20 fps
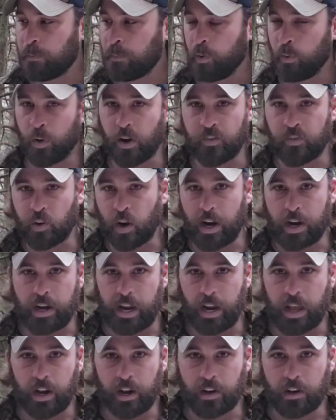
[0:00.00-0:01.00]
But whenever I
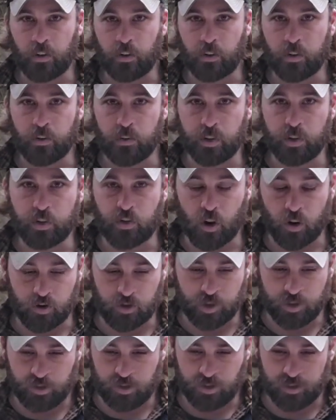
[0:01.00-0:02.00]
can always
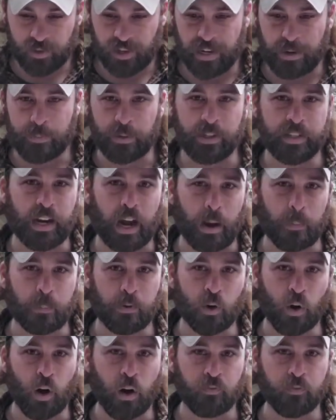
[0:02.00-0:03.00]
recharge this and just keep it
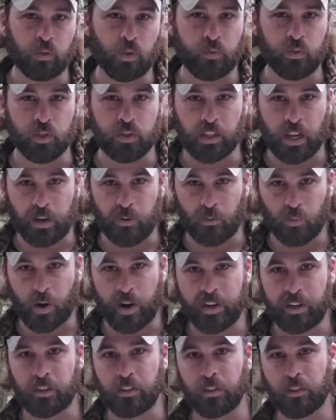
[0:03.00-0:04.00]
topped off. So if you stay
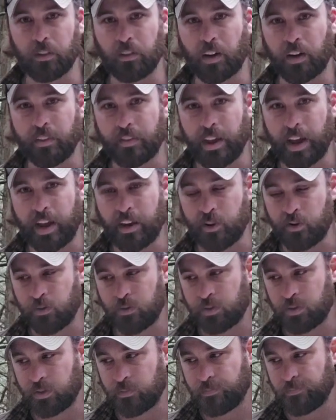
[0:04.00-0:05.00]
regular on that and
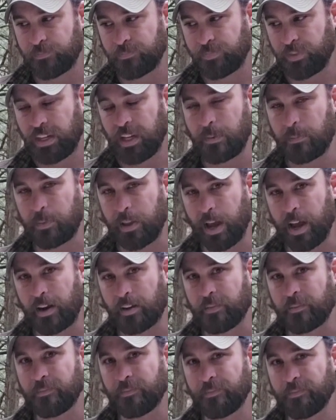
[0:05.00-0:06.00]
you keep
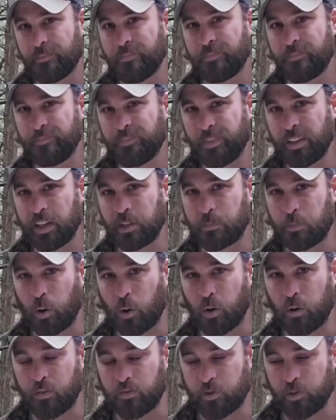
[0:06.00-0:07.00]
that as
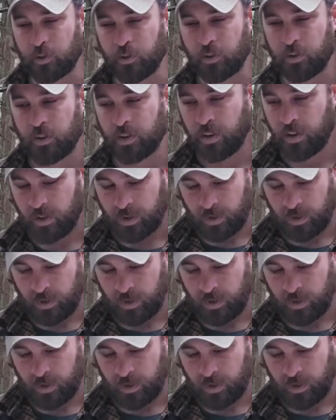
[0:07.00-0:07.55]
part of your,